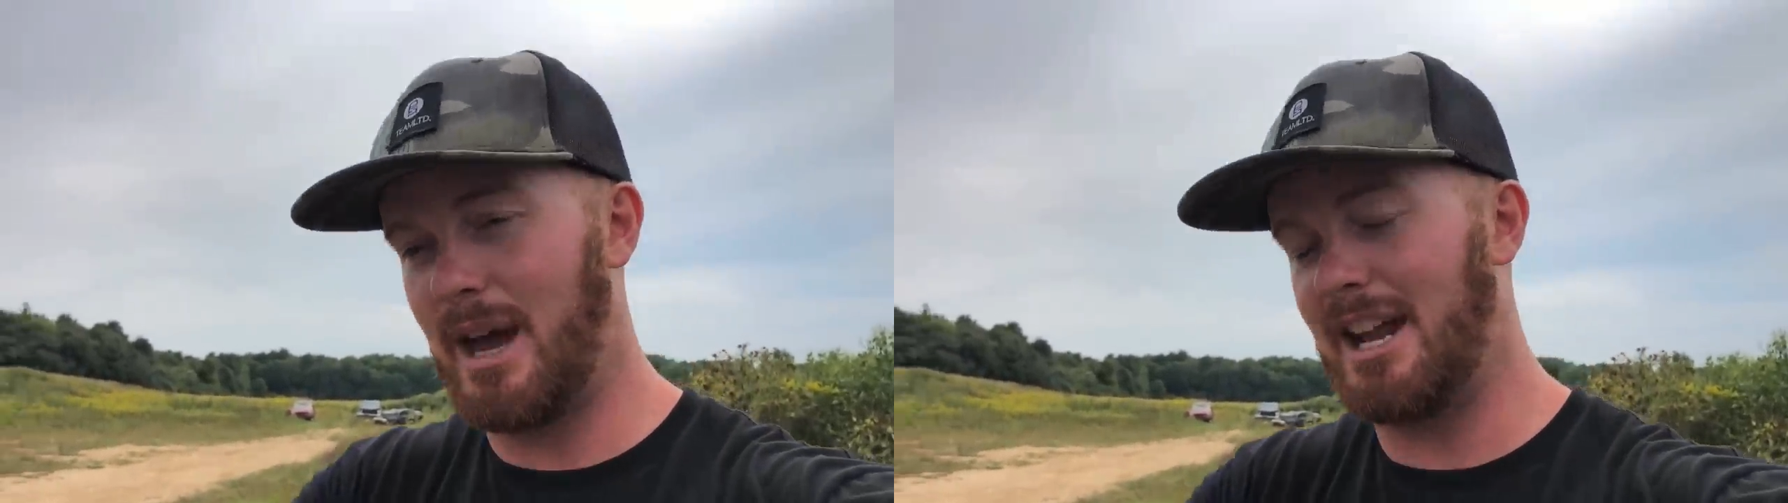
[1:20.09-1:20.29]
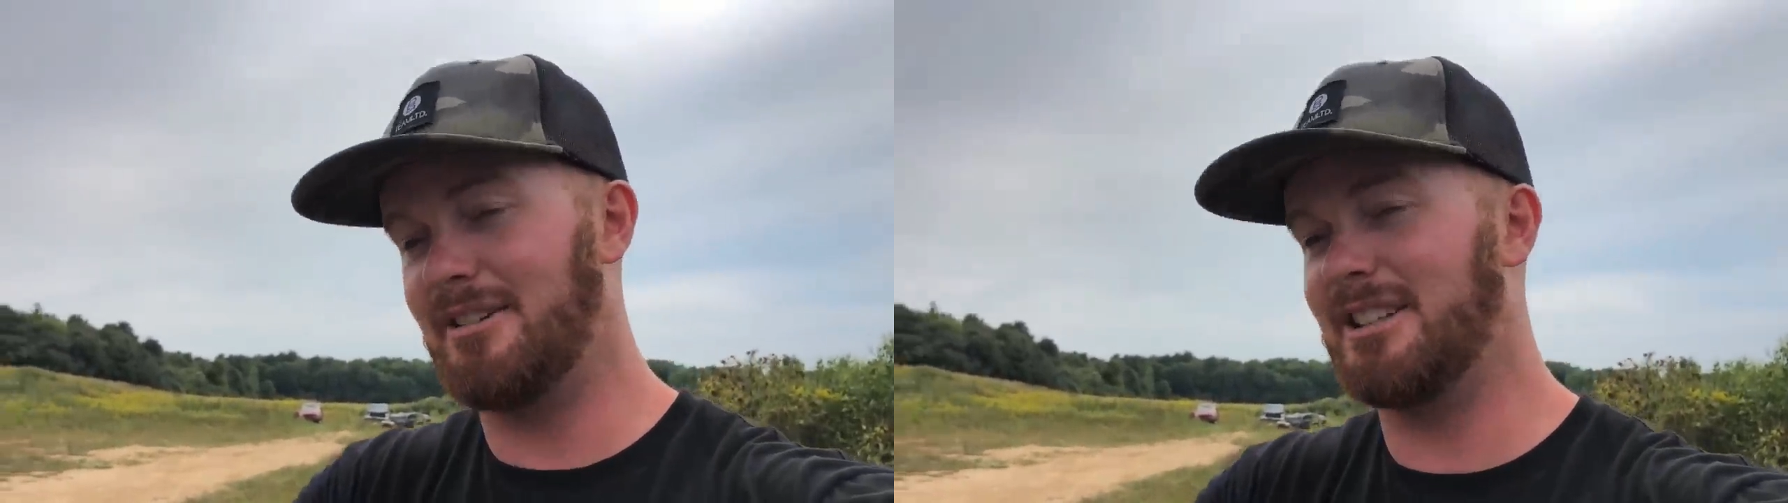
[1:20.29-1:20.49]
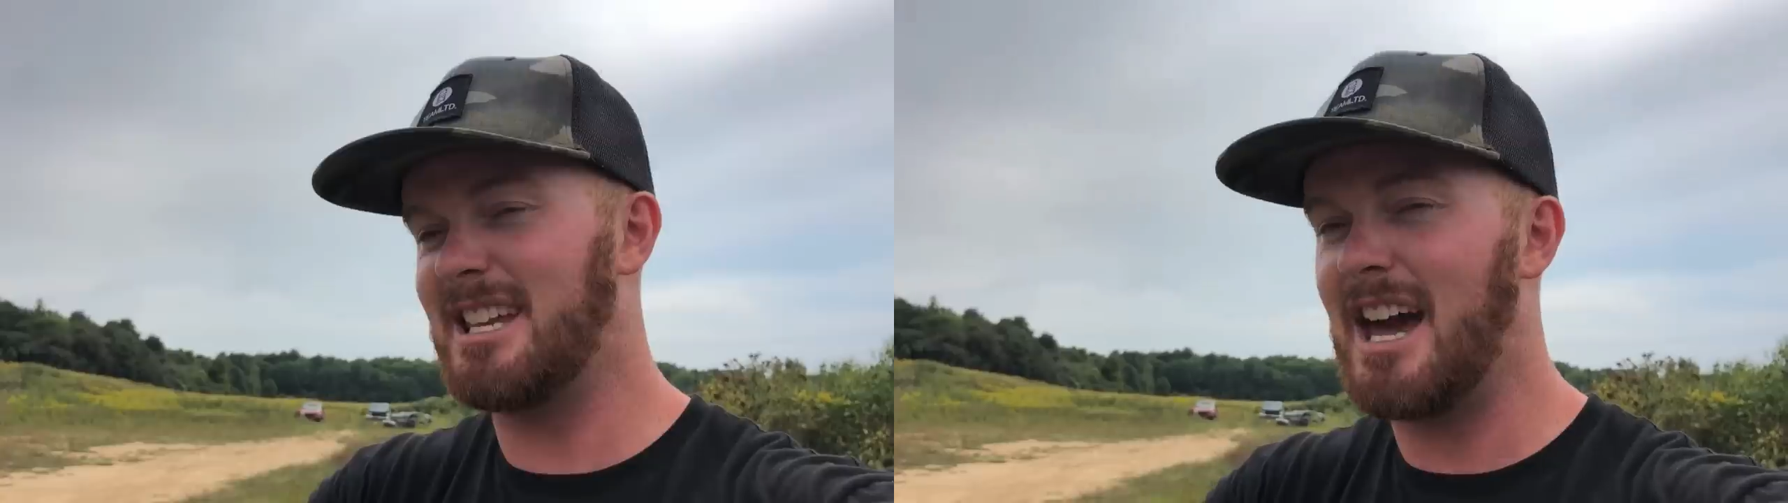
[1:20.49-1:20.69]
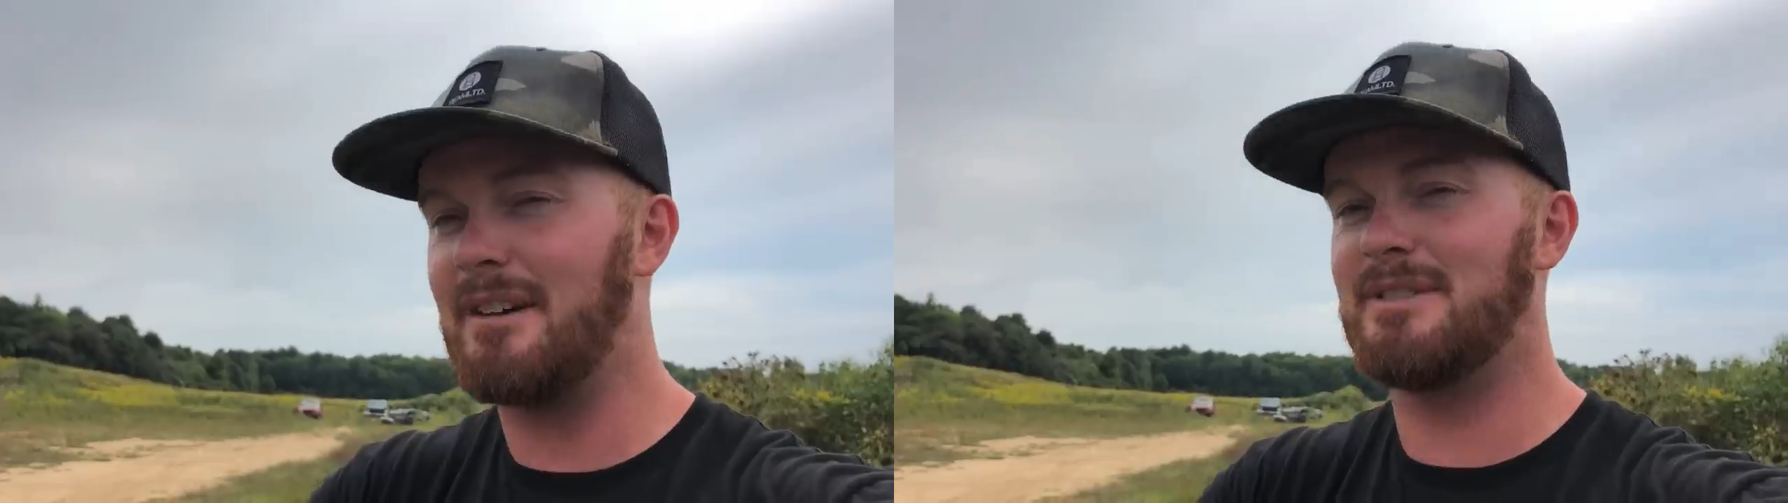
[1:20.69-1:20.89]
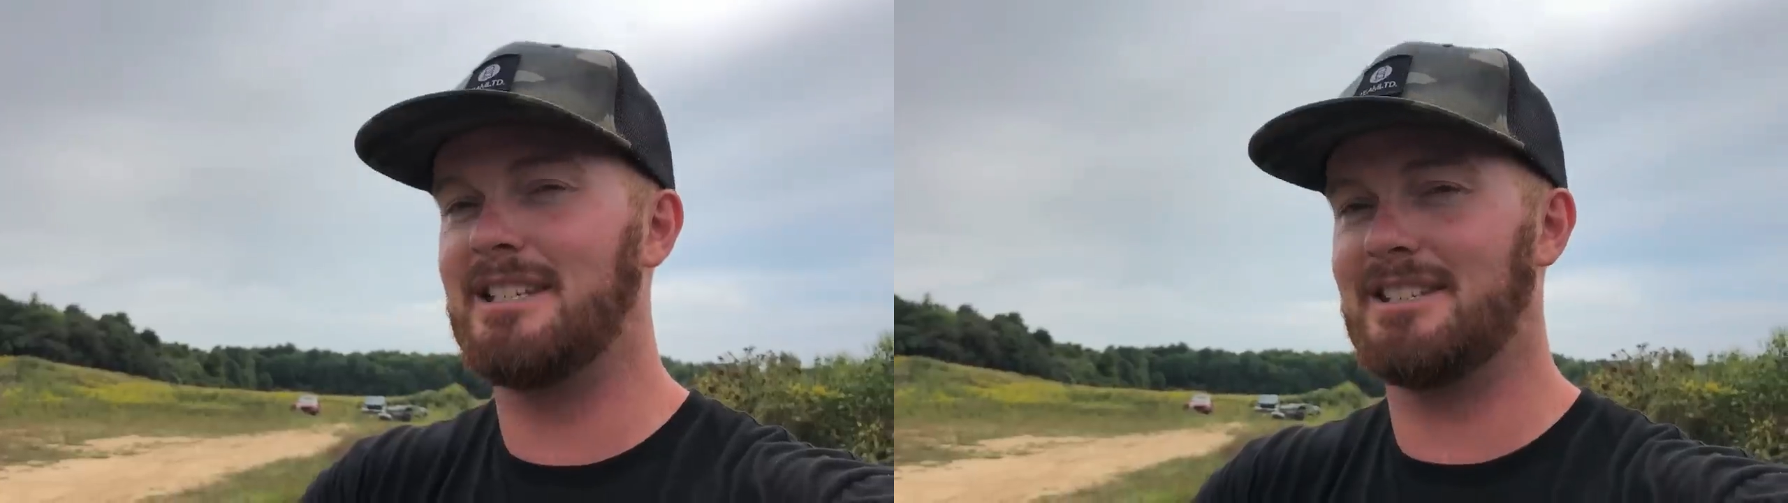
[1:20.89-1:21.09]
battery that's
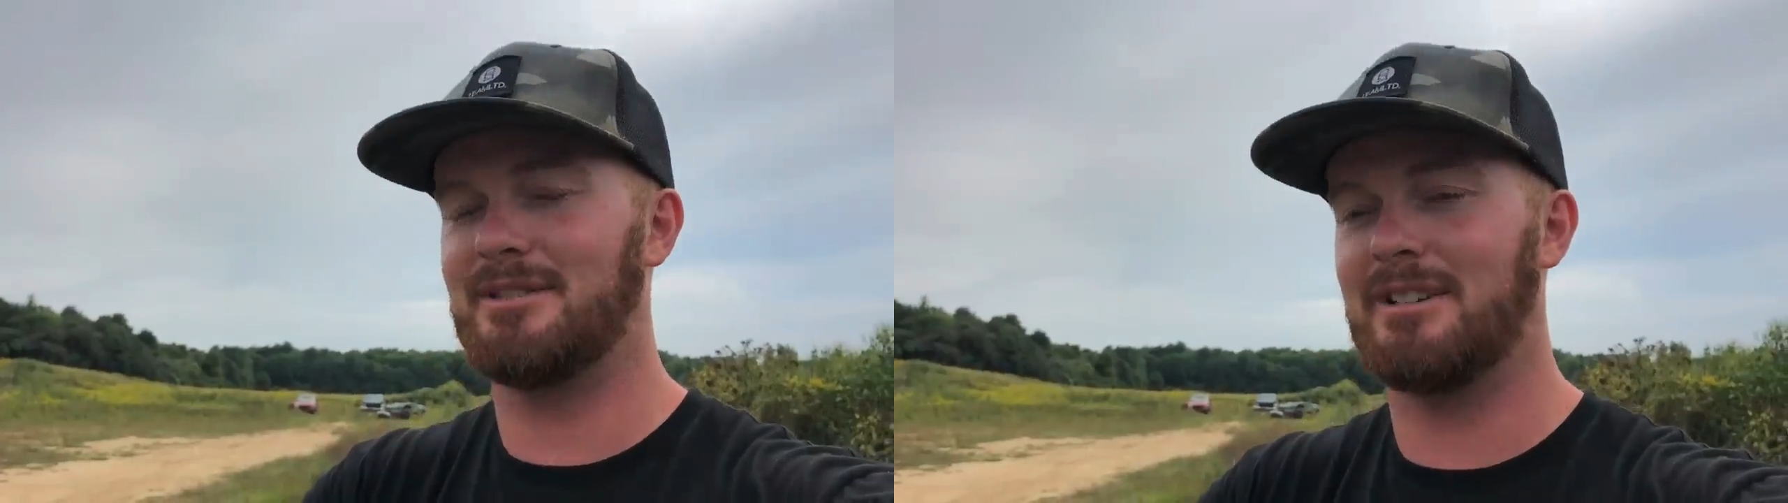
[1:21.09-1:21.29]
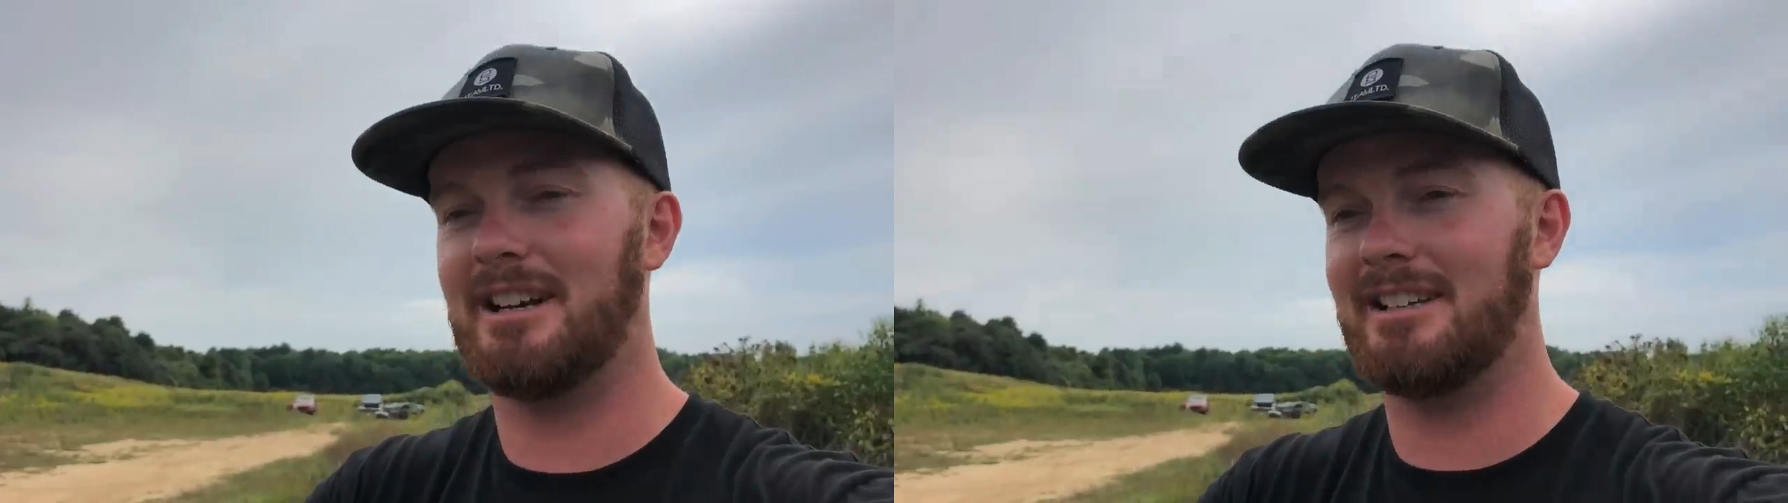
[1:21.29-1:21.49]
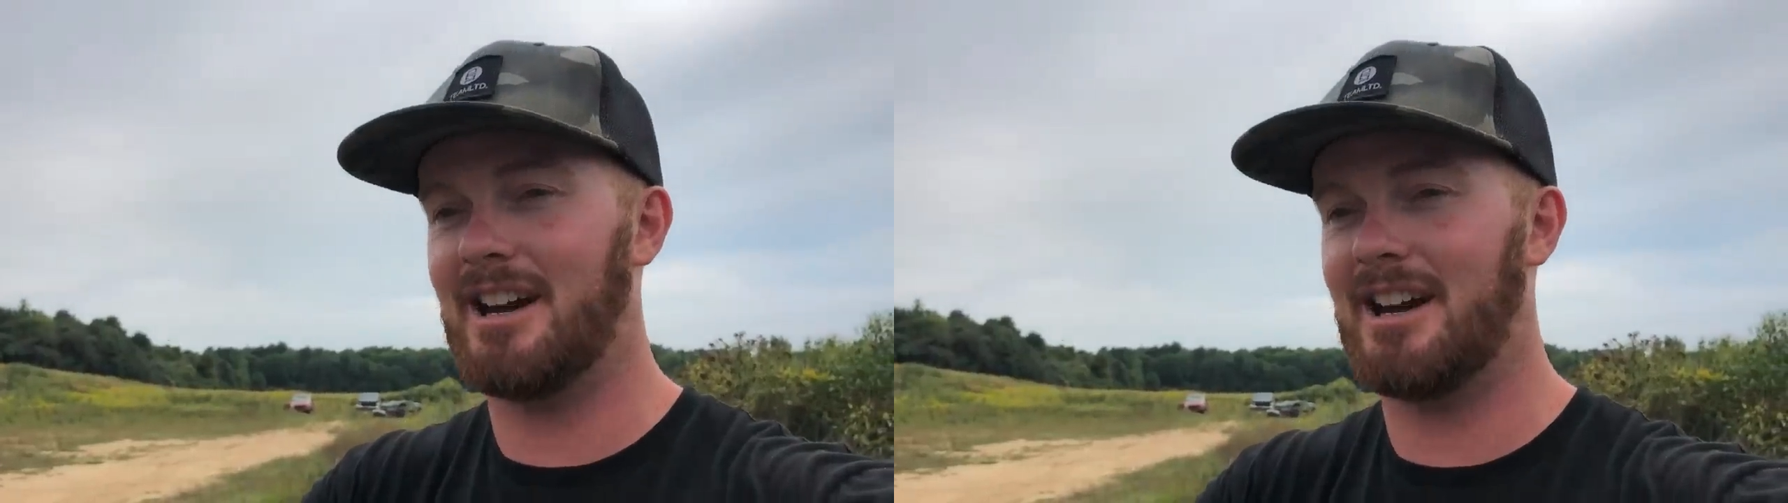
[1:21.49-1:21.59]
half decent right